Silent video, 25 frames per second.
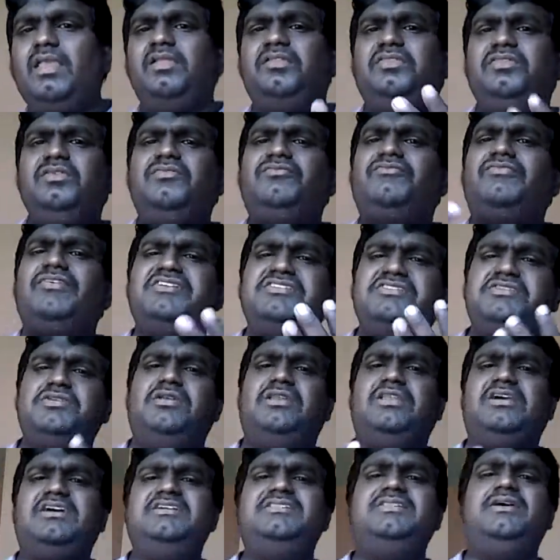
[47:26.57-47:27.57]
so first you
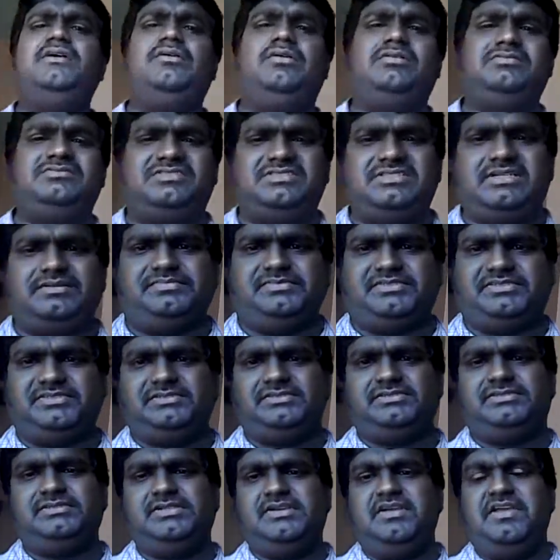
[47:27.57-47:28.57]
learn the concepts.
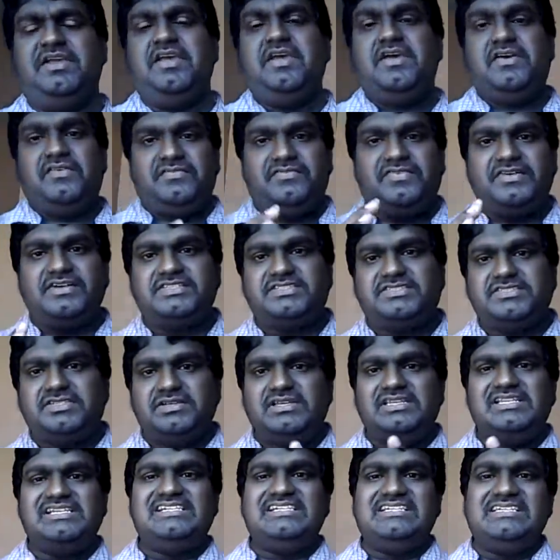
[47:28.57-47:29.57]
First
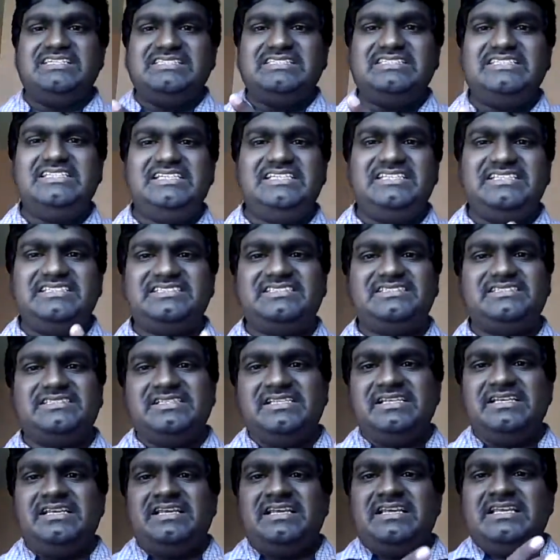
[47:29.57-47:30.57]
you learn these
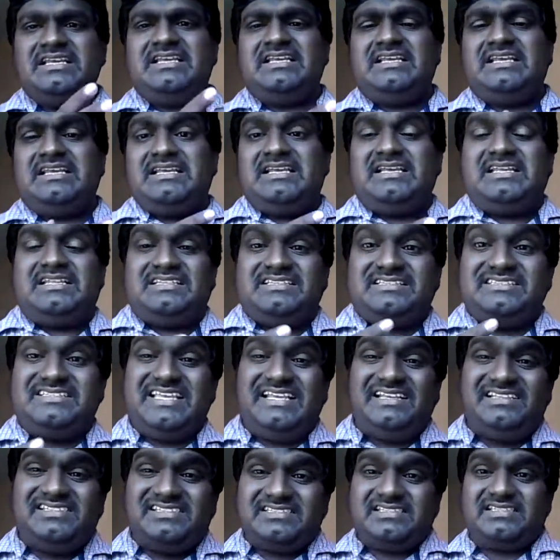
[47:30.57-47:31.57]

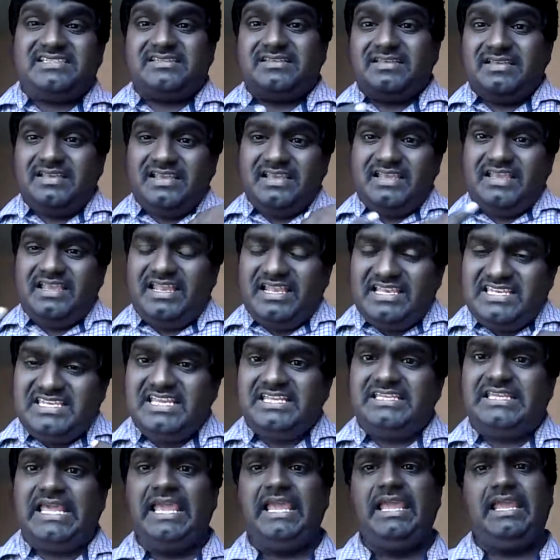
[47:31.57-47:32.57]
things in
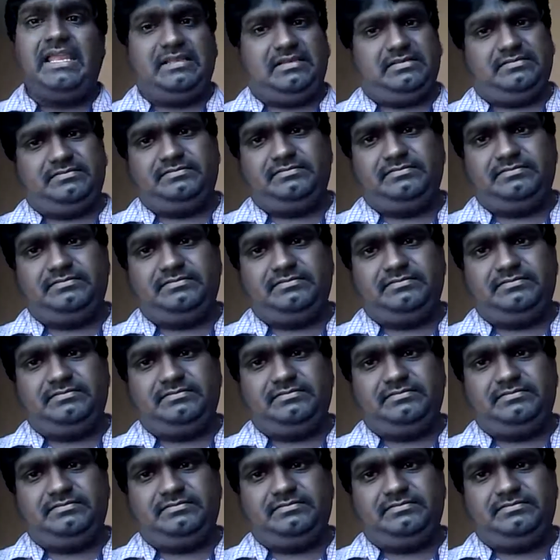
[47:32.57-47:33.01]
detail.